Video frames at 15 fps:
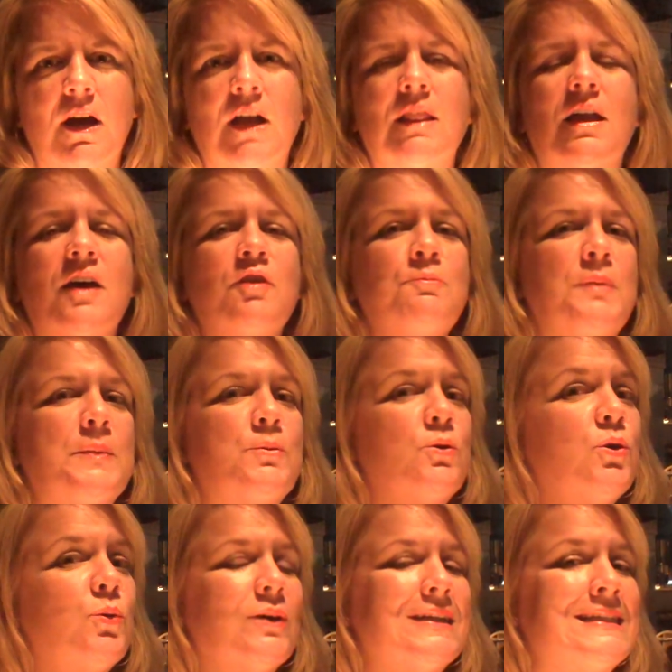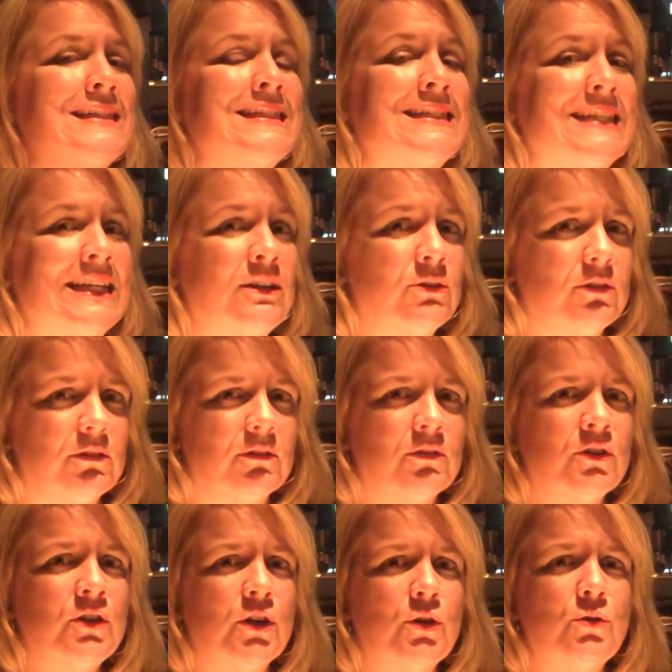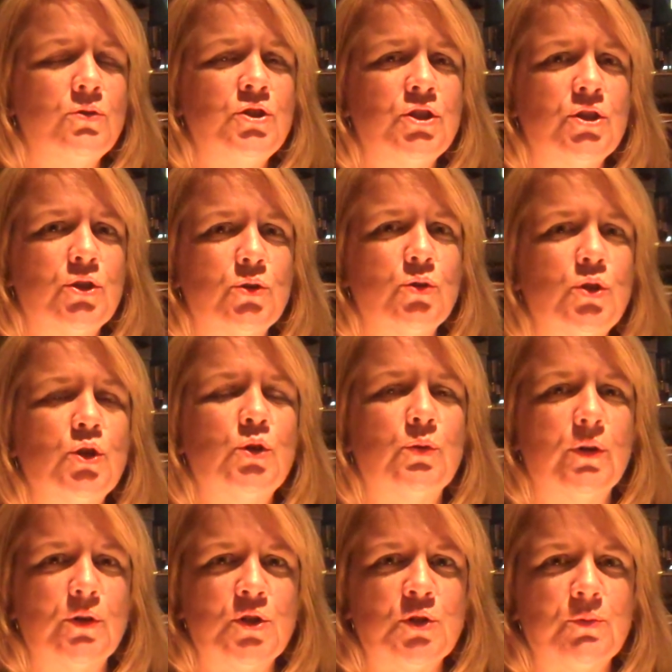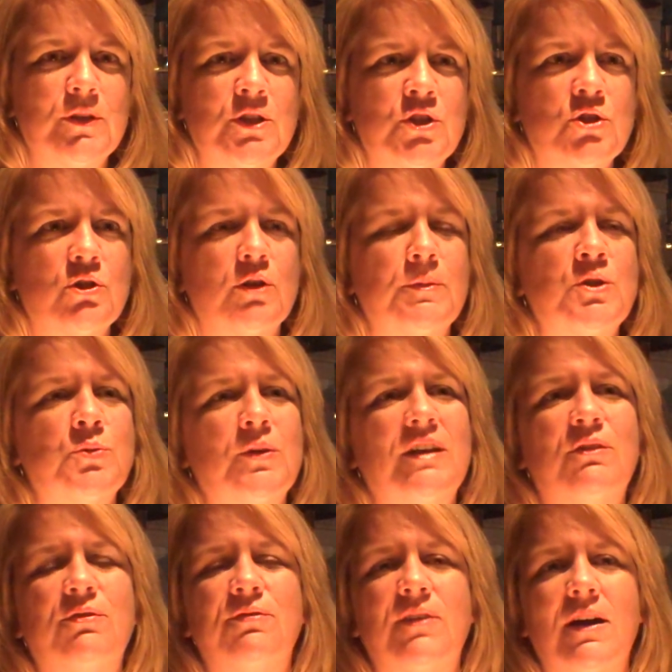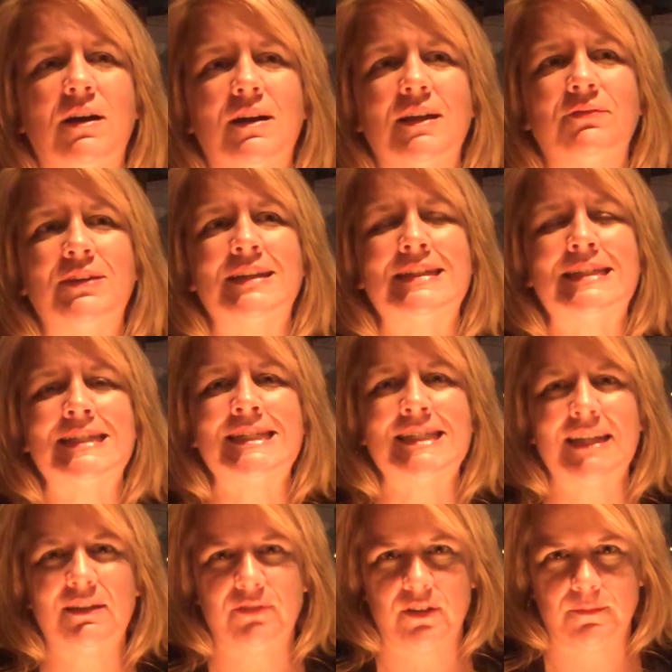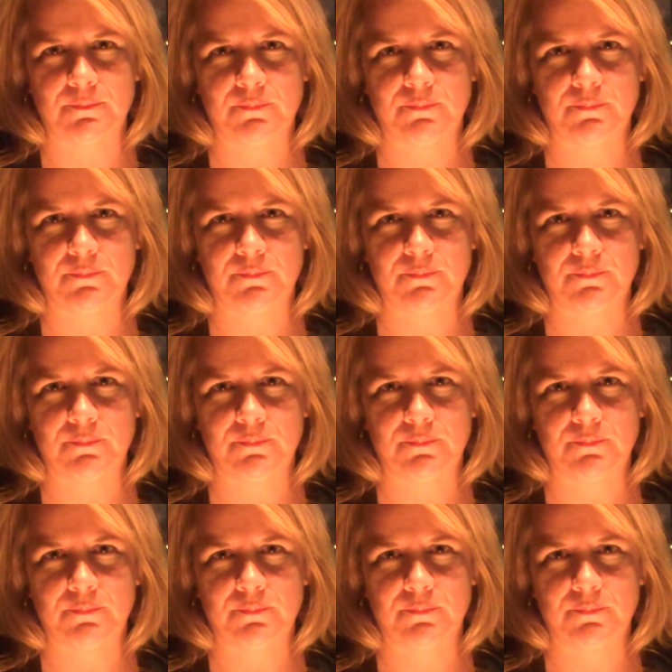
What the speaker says: A lot of people who are single go to the grocery store between 5 and 7.